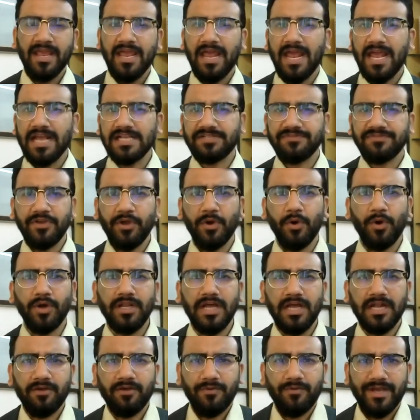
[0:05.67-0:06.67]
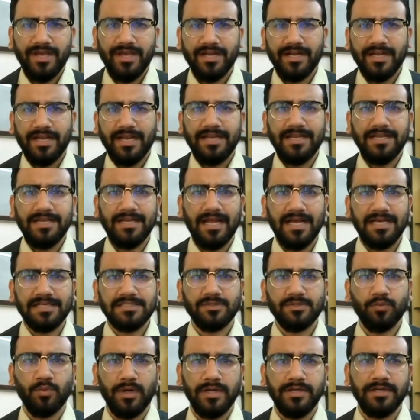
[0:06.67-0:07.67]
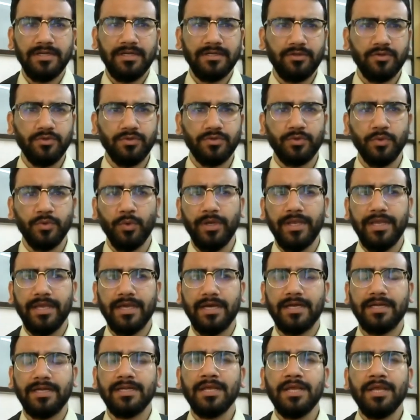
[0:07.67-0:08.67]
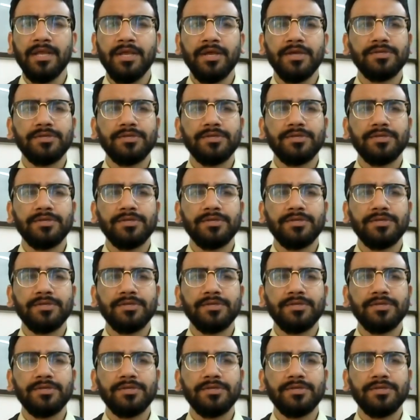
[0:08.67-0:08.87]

As we all are aware, in last 1 to 2 years,